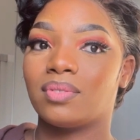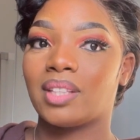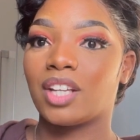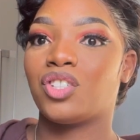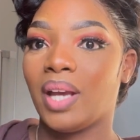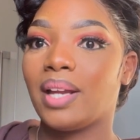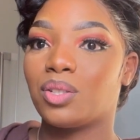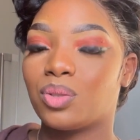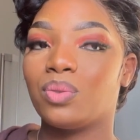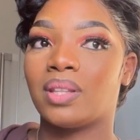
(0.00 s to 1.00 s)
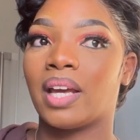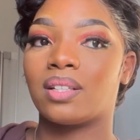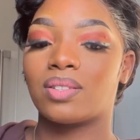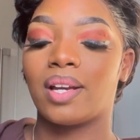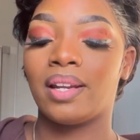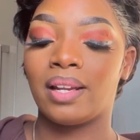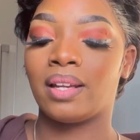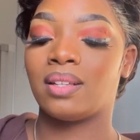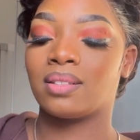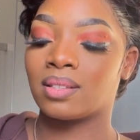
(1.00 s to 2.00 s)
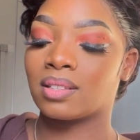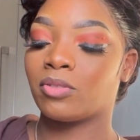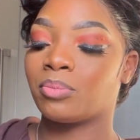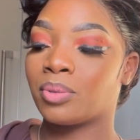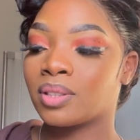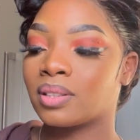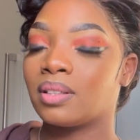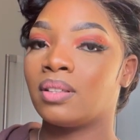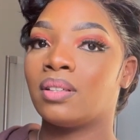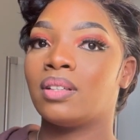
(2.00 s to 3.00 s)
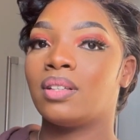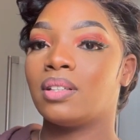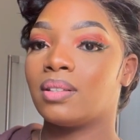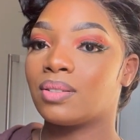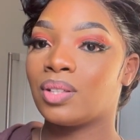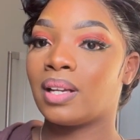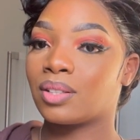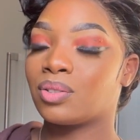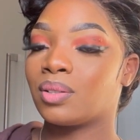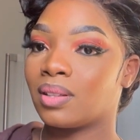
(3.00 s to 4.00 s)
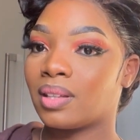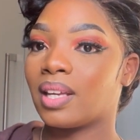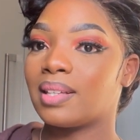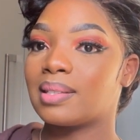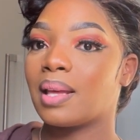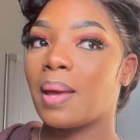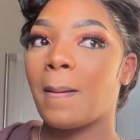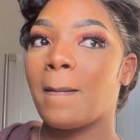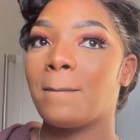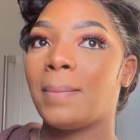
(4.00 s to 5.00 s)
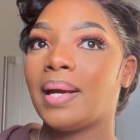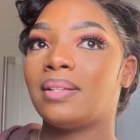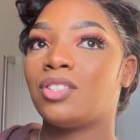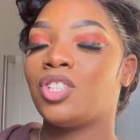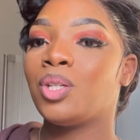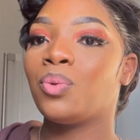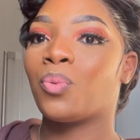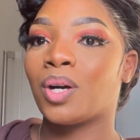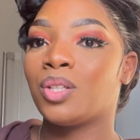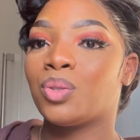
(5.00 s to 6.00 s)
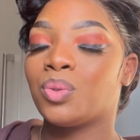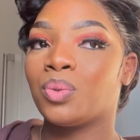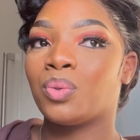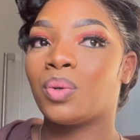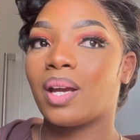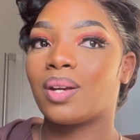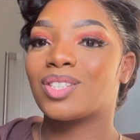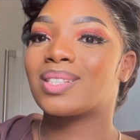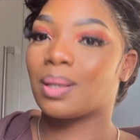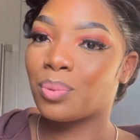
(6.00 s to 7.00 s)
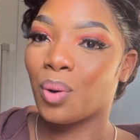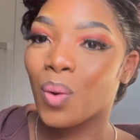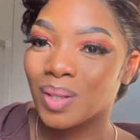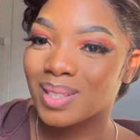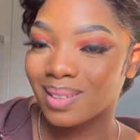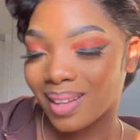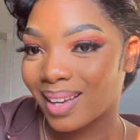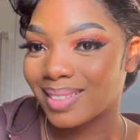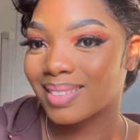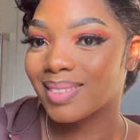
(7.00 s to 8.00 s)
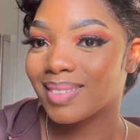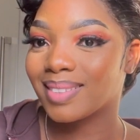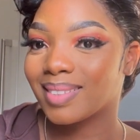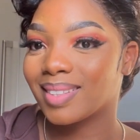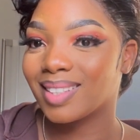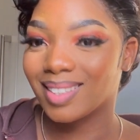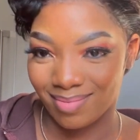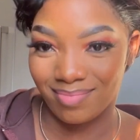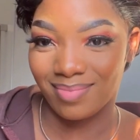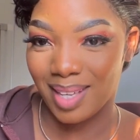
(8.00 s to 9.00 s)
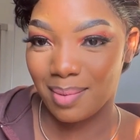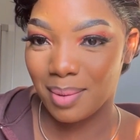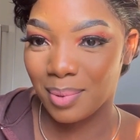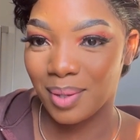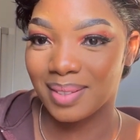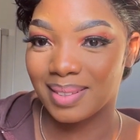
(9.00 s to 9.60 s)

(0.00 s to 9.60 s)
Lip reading: Like, she understood that Anile is the person, she likes certain things, but she didn't want to support that. get my point?